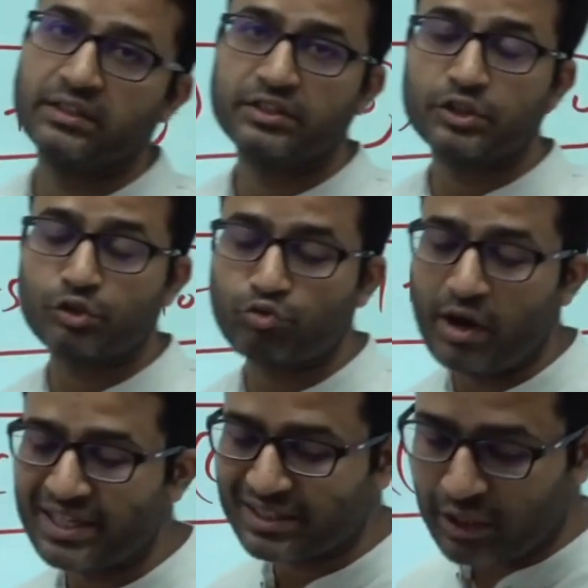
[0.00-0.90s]
This is
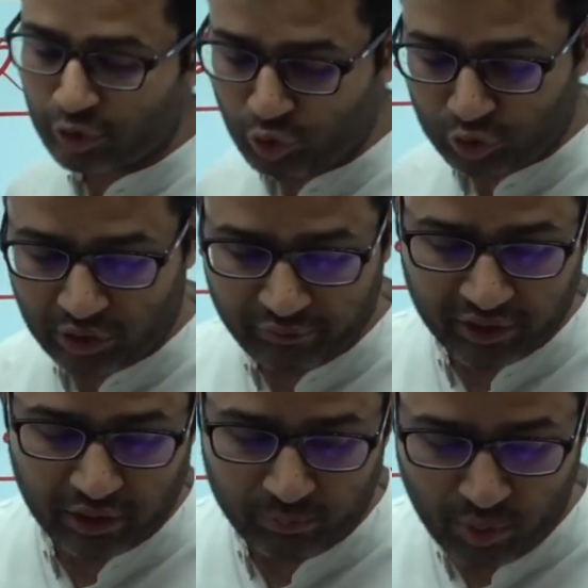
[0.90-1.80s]
twice the total
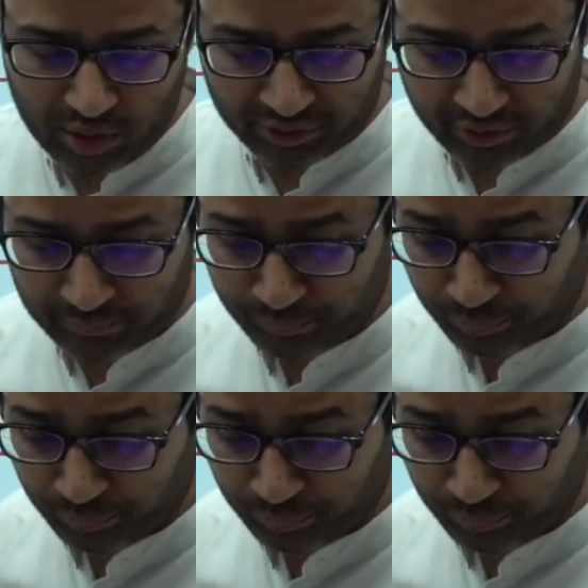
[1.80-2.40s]
vehicle parked there.